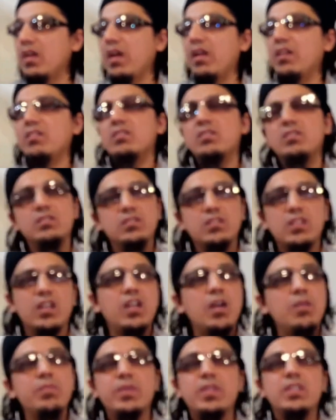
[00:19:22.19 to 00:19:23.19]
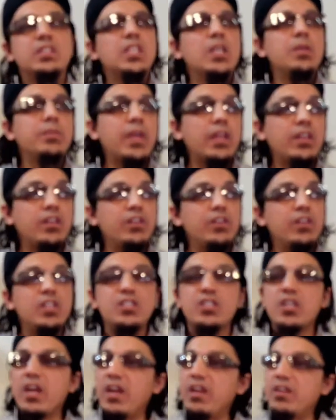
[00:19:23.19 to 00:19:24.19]
And the companies keep getting
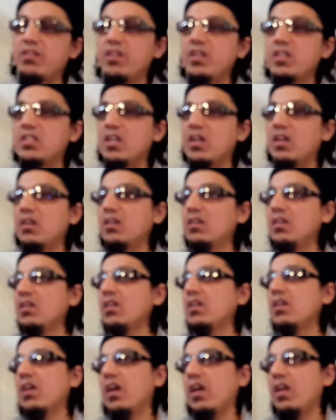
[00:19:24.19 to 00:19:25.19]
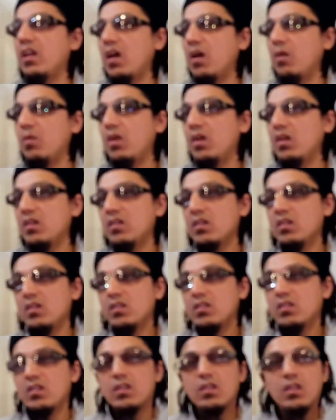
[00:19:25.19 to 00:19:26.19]
richer and richer, and our,
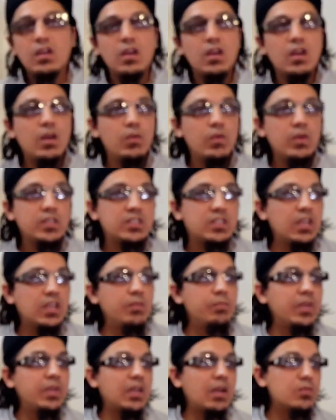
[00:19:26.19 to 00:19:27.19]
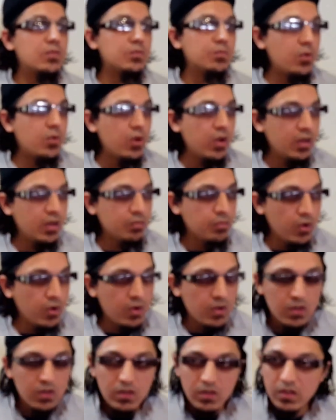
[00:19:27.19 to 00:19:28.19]
our skin becomes more and
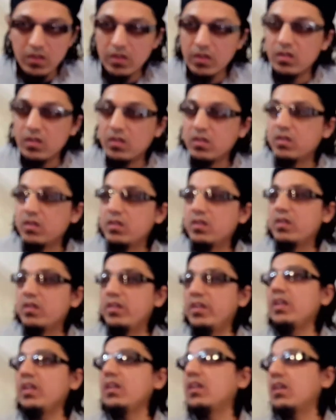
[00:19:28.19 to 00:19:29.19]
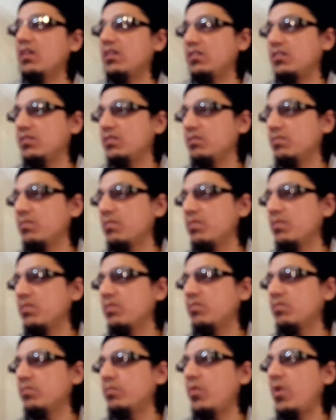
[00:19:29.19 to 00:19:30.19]
more wrinkled.
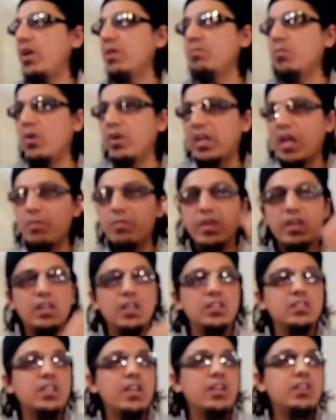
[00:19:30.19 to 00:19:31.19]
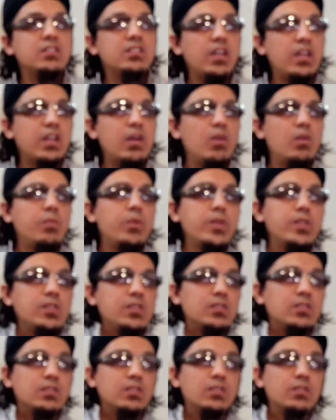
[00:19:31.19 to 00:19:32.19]
More and more chemicals are inside our
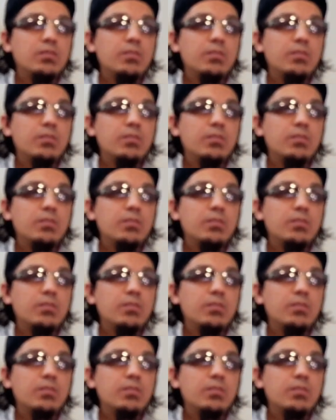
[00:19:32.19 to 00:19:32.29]
bodies.